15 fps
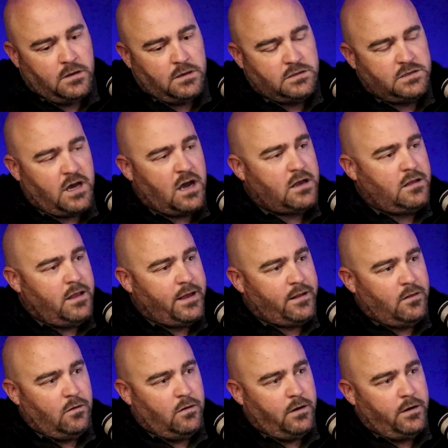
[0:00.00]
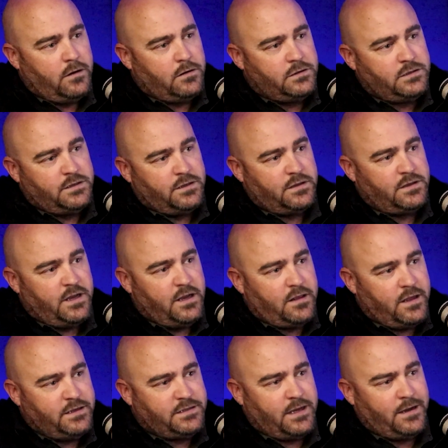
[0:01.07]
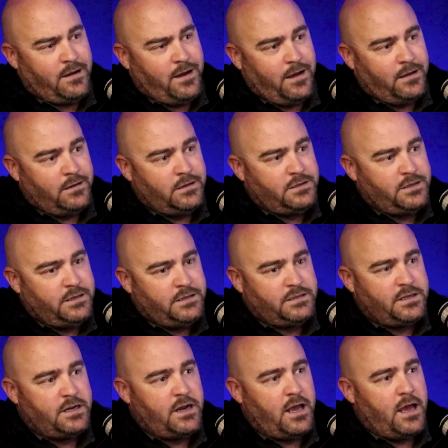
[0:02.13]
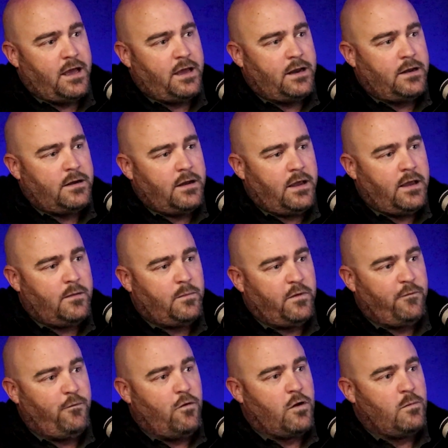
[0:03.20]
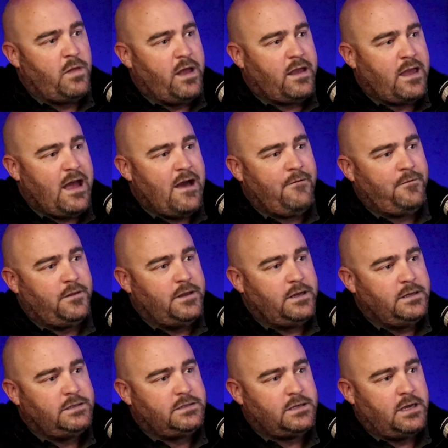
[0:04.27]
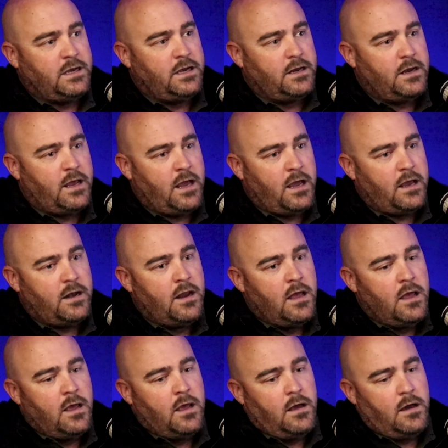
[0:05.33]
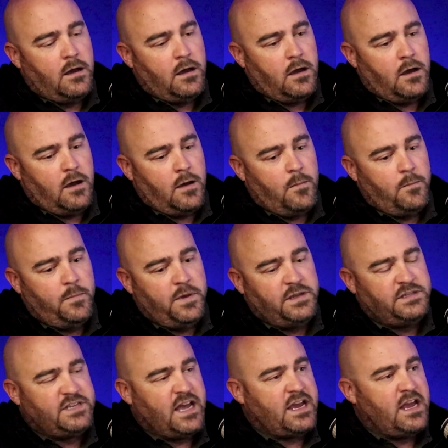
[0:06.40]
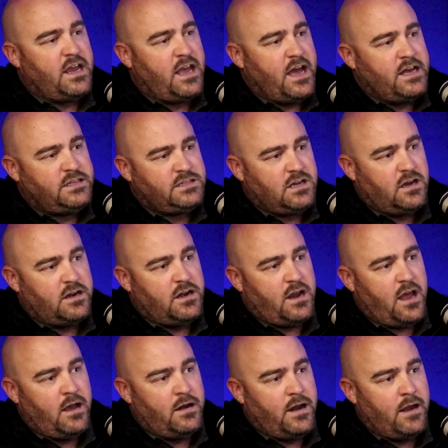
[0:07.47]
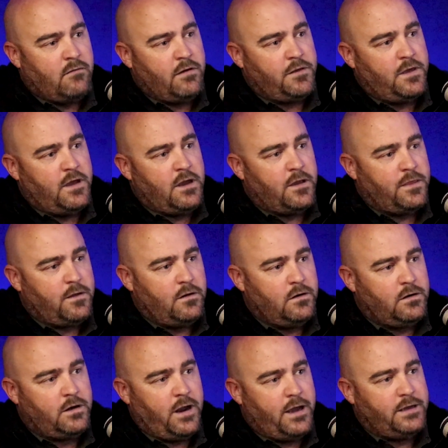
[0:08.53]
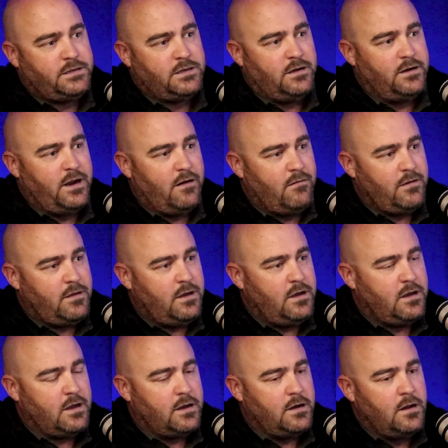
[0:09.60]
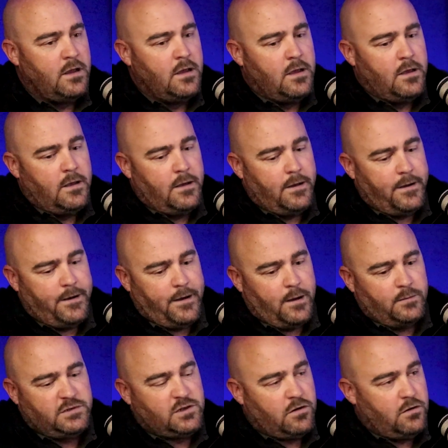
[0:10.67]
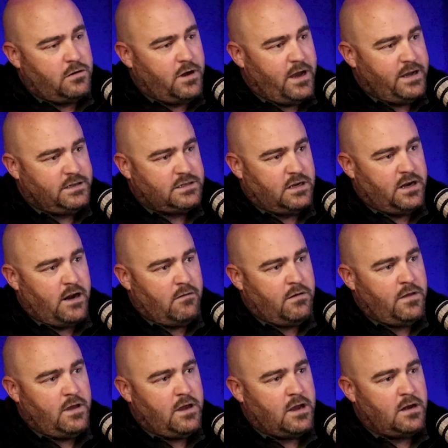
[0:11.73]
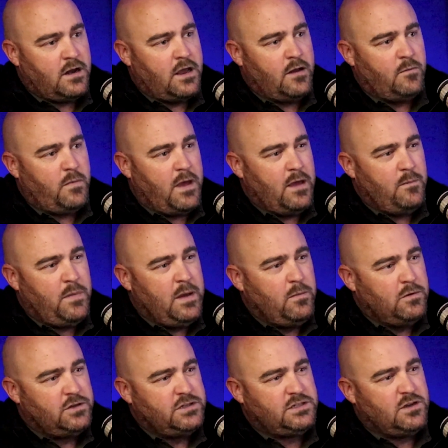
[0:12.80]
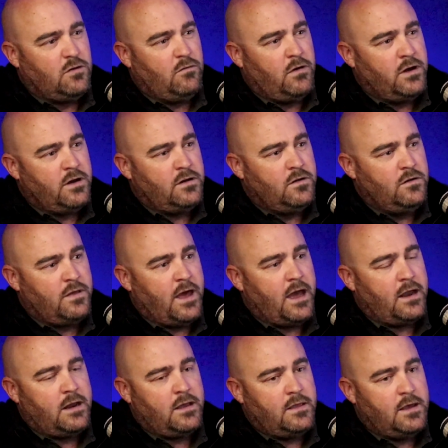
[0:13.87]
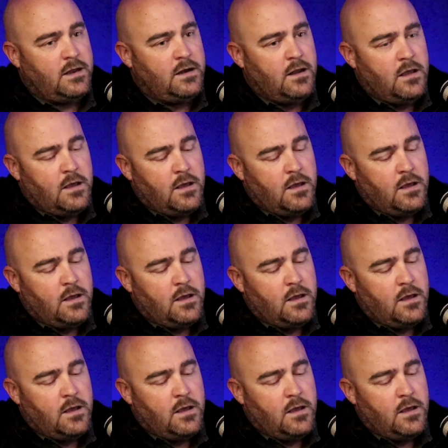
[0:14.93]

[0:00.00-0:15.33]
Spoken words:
talk like lawyers and think like psychologists and perform like athletes and be second guessed on everything and third guessed on everything and scrutinize on everything. And people just don't want to do that. And then,